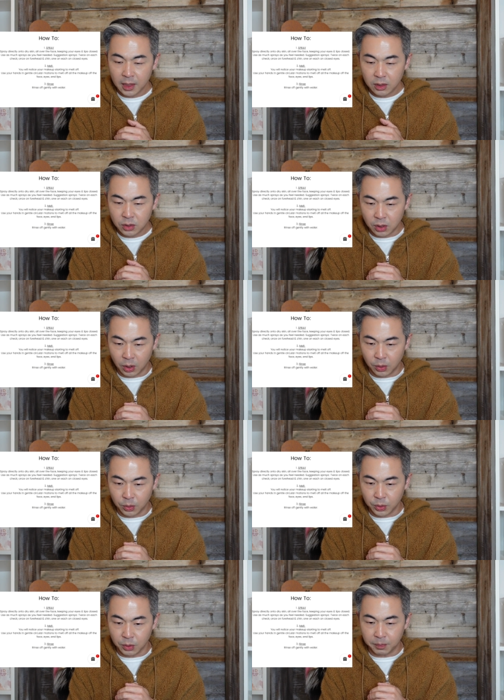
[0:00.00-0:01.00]

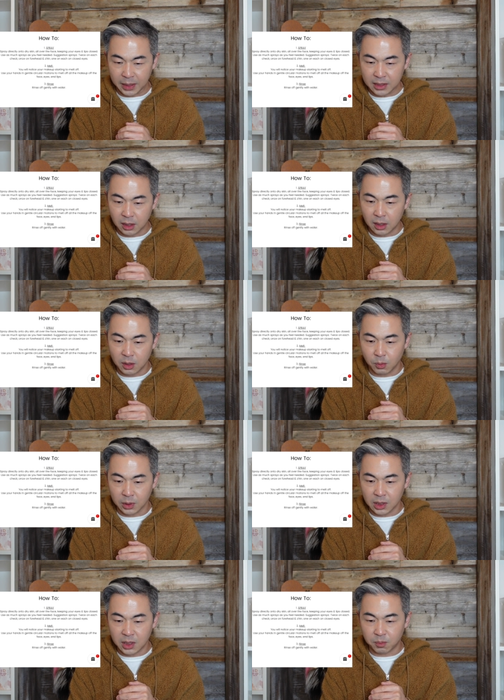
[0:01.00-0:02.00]
so you basically
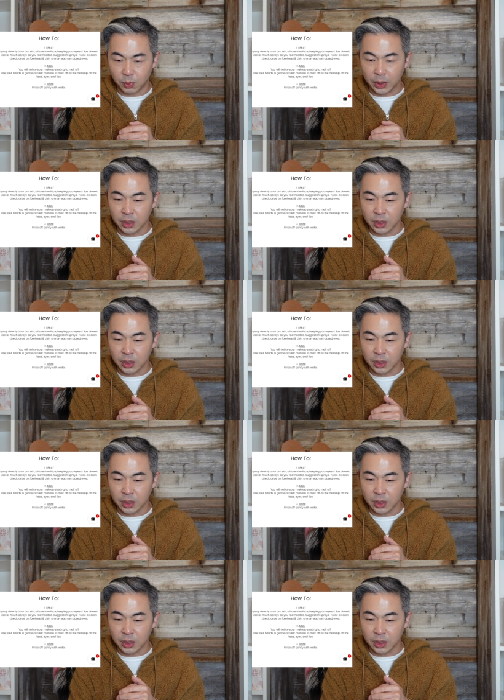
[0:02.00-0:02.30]
want to spray